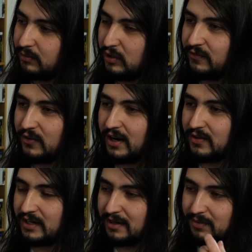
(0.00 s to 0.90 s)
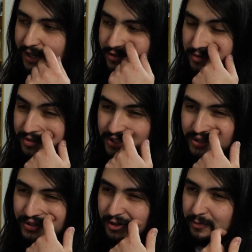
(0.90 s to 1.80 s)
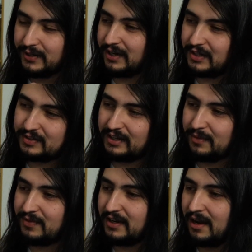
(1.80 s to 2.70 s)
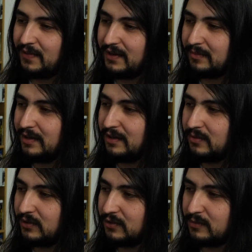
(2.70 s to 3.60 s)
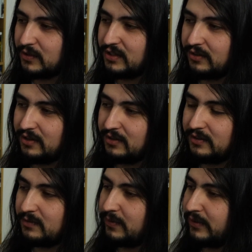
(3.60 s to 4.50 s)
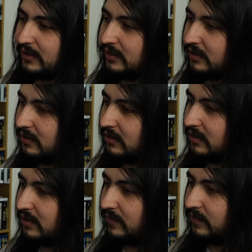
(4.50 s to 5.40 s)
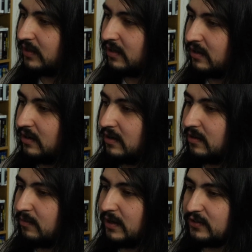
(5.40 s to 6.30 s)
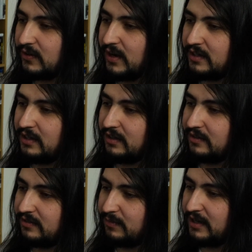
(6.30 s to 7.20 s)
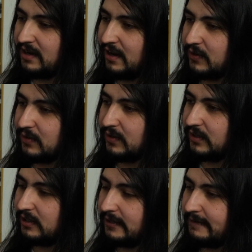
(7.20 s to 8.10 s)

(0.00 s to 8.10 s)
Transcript: Pulling for either Kate Blanchett or Michelle Yeoh, but honestly, I think I'm leaning more towards Michelle Yeoh at this point. Best Directing, big category.